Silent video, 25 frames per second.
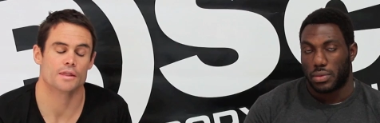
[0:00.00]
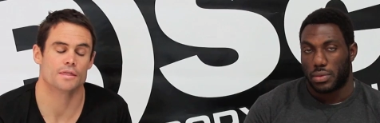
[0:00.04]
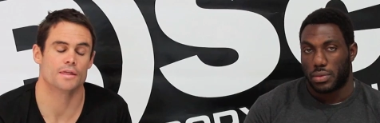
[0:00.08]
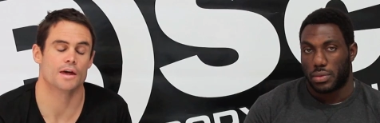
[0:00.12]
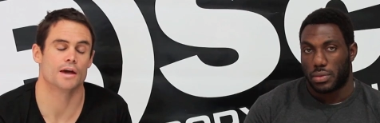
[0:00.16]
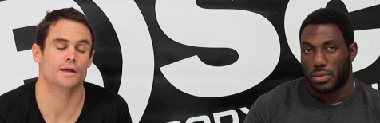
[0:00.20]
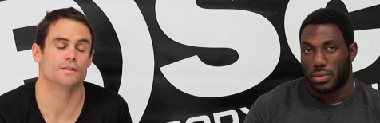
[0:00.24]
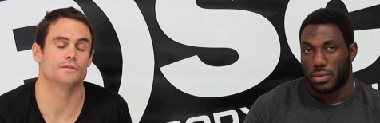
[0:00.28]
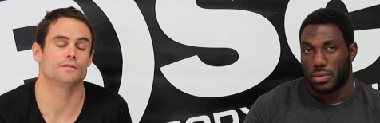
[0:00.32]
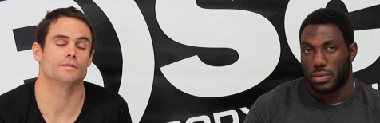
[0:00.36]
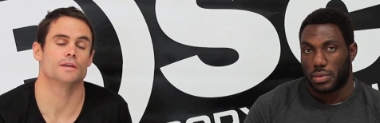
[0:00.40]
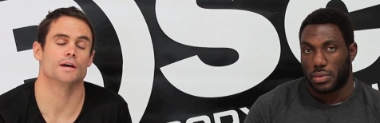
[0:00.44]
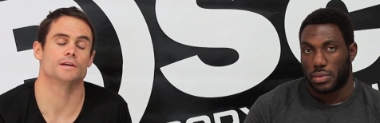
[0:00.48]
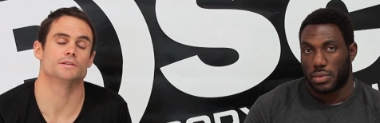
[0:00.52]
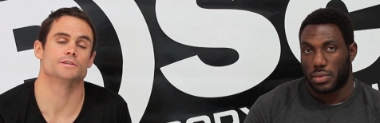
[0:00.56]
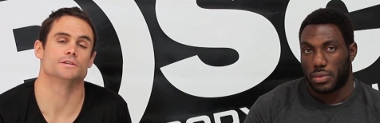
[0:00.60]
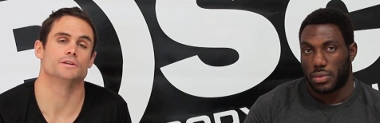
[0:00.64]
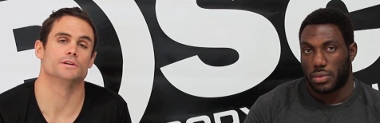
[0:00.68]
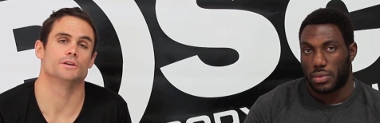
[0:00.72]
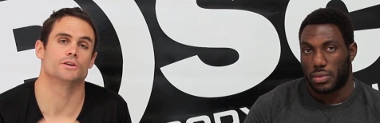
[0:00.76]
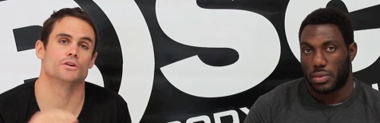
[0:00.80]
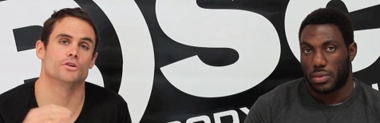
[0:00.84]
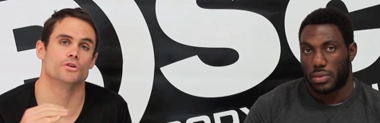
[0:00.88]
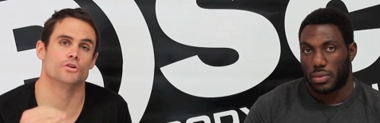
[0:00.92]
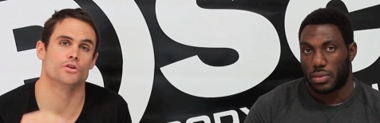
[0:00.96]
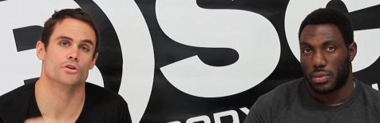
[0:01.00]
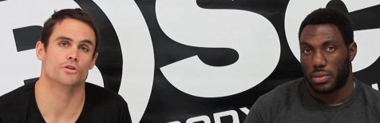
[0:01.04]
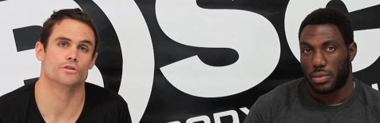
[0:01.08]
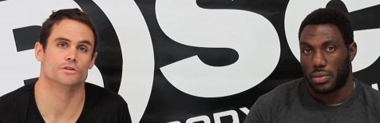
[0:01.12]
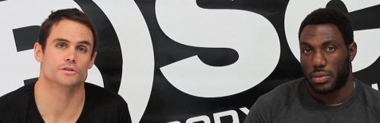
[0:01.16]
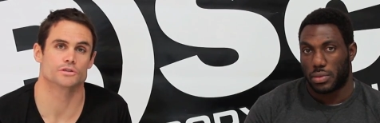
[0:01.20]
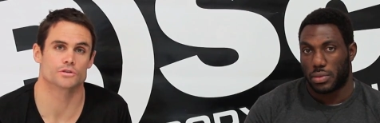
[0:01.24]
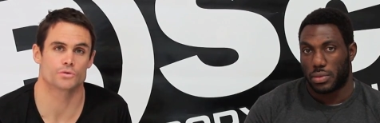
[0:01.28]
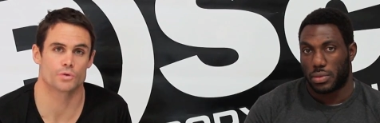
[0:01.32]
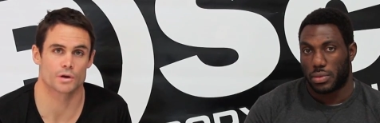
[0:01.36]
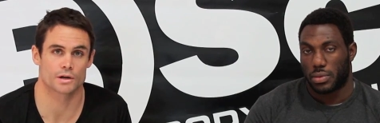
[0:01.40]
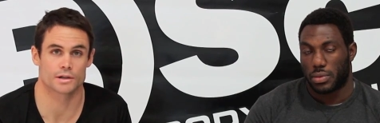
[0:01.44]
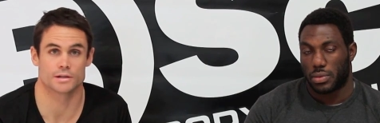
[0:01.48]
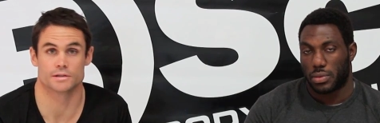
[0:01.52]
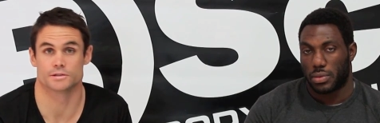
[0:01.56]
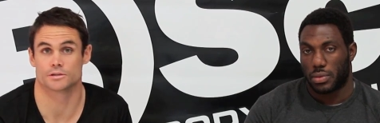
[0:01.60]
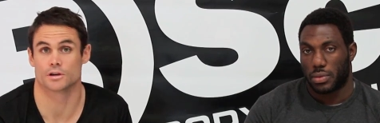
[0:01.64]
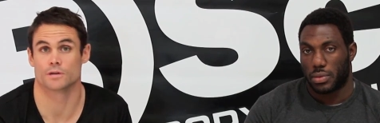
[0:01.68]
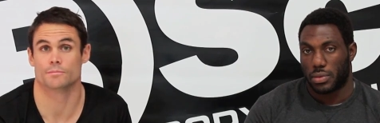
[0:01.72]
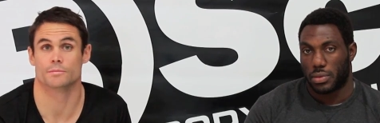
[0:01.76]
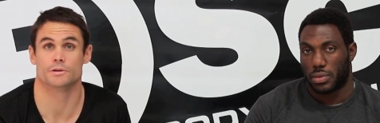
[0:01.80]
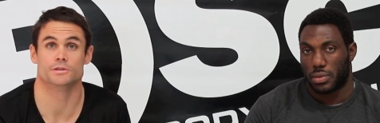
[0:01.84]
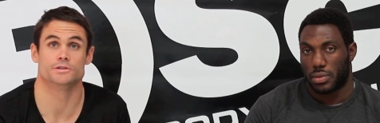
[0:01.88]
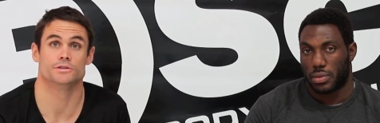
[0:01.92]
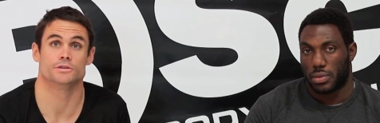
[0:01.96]
Speaker 1: that doesn't occur as quickly,
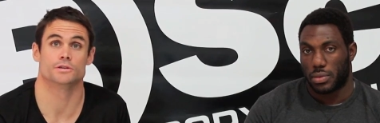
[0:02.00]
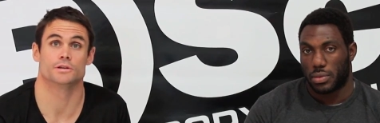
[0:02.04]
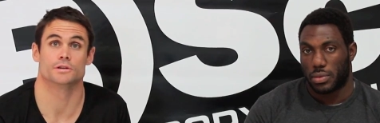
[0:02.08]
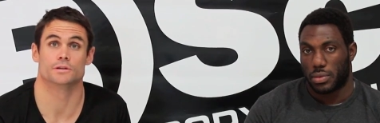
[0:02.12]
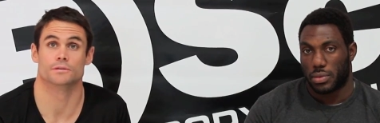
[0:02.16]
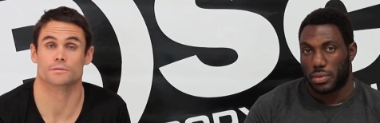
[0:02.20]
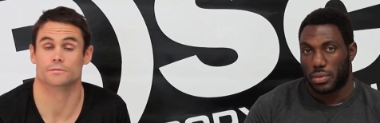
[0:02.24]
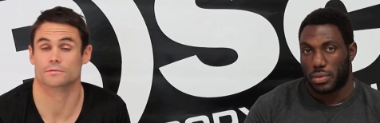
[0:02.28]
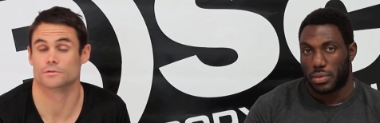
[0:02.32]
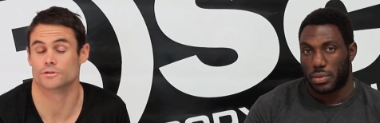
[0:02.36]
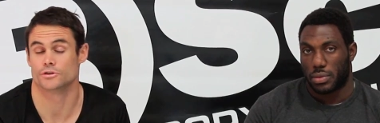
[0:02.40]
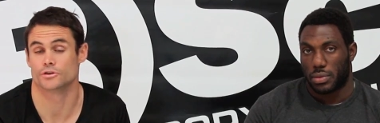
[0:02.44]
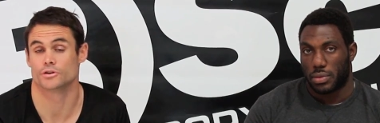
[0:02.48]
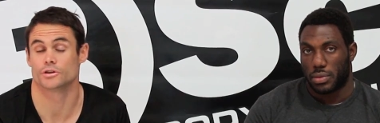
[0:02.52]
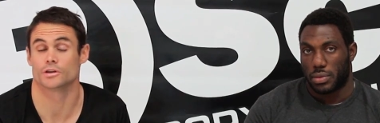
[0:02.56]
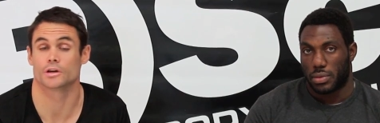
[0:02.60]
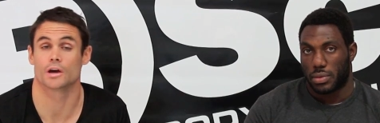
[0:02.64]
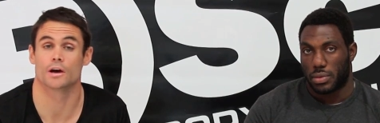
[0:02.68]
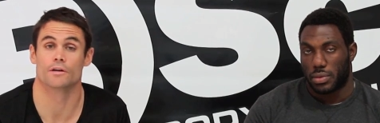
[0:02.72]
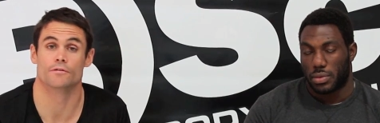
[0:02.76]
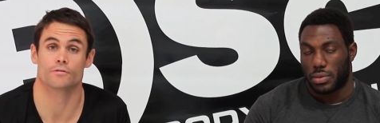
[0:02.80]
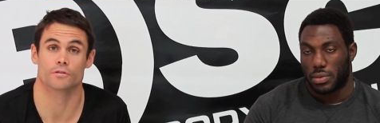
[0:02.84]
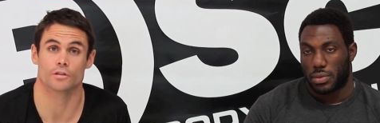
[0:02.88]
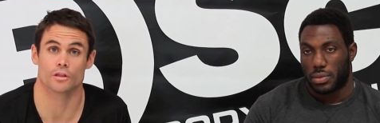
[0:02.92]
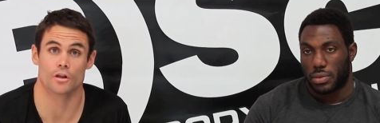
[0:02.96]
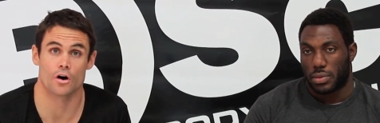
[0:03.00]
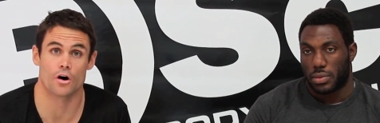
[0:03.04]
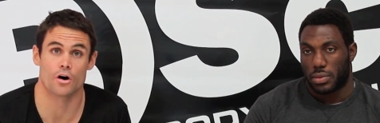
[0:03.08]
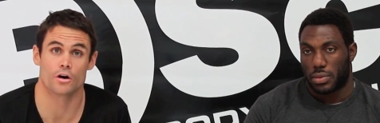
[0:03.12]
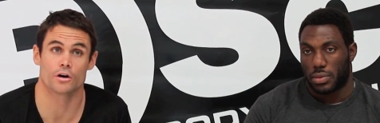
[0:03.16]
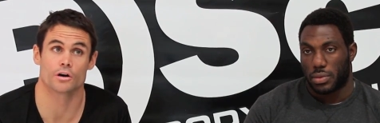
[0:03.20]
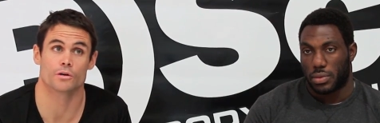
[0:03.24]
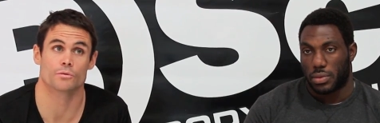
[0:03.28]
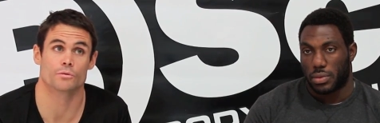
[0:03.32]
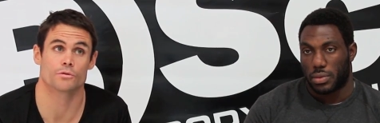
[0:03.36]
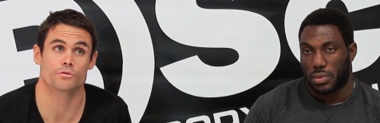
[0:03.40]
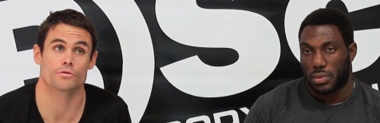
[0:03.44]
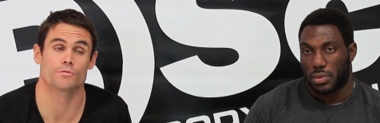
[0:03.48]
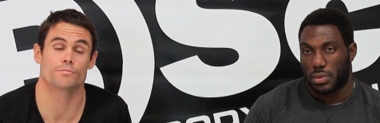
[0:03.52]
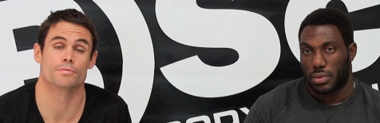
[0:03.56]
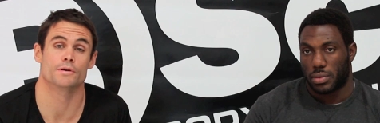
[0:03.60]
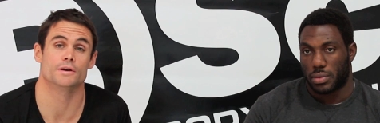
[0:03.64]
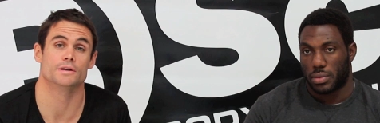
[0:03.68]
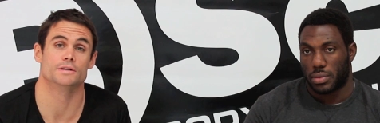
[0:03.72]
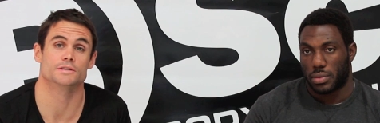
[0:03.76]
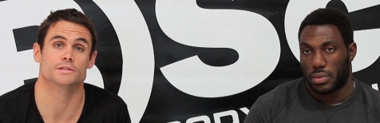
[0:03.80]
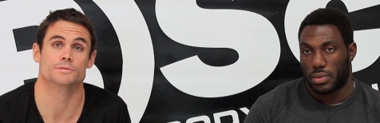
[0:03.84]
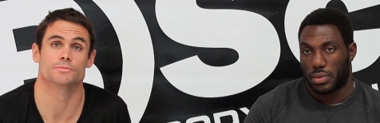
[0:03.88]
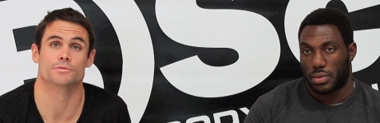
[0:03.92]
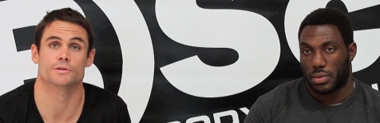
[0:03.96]
so it means you can go for longer with
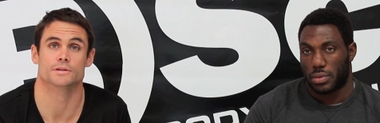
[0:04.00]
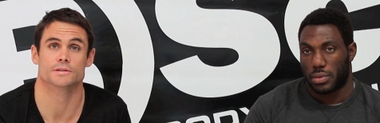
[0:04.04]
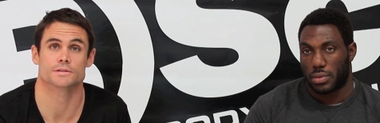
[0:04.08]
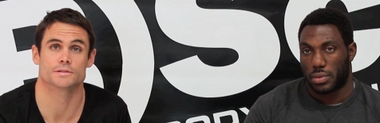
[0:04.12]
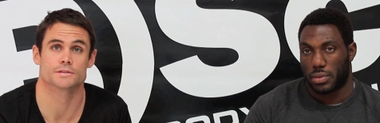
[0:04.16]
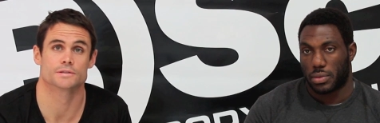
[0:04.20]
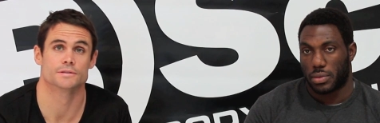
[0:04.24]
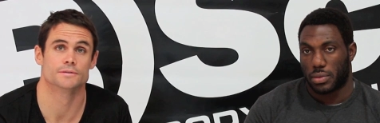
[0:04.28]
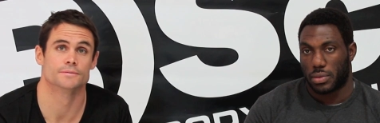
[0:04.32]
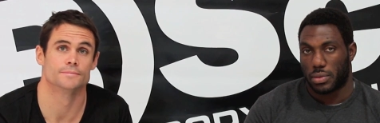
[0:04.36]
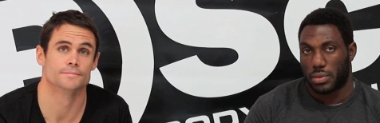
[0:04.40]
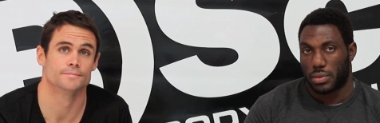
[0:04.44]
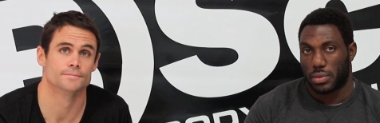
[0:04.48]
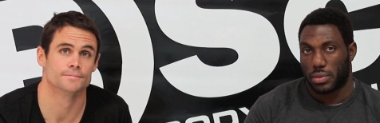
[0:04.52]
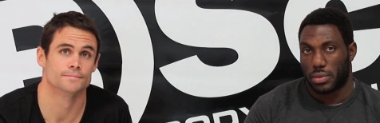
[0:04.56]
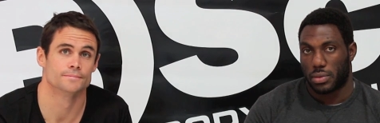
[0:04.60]
repeated sprints.